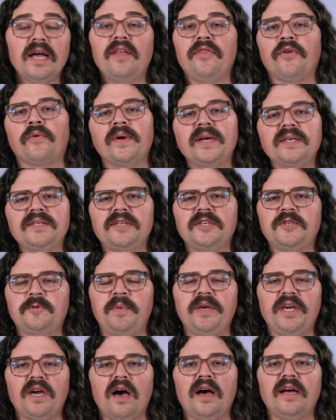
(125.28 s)
And the reason is
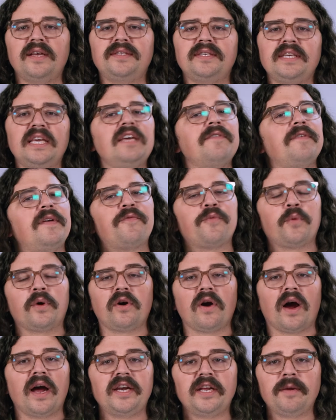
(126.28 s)
because even if we're
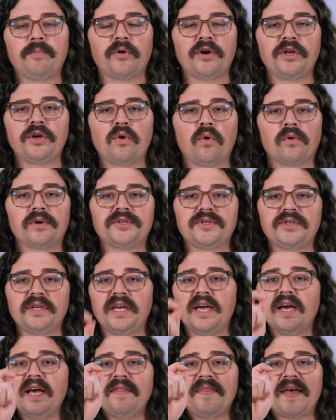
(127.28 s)
grinding pretty
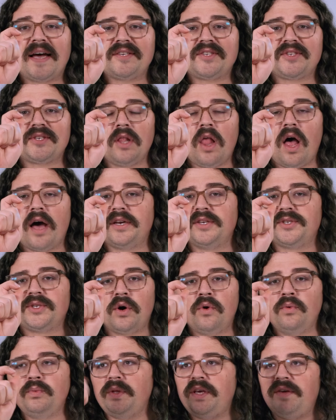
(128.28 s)
coarsely, that slot is
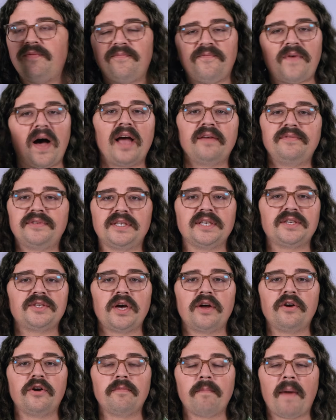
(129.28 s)
only
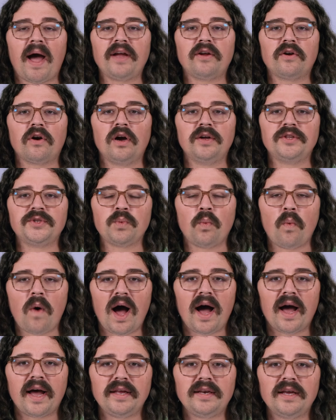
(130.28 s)
500-600 microns
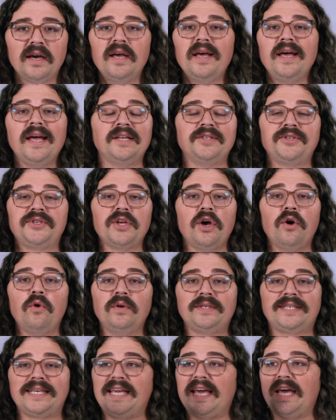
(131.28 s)
wide. And
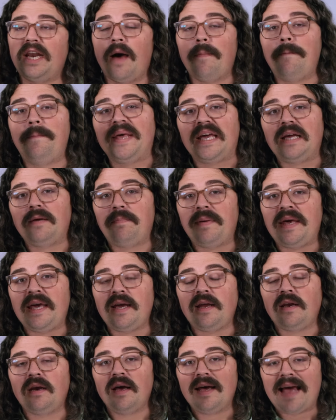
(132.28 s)
so to get a big
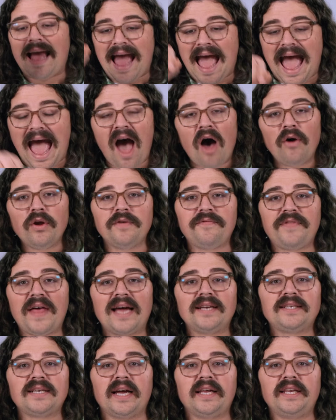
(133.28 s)
bean out of
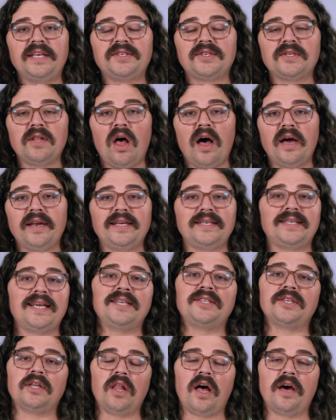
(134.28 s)
that tiny slot, it
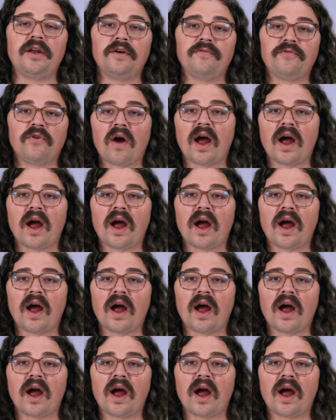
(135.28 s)
takes a lot of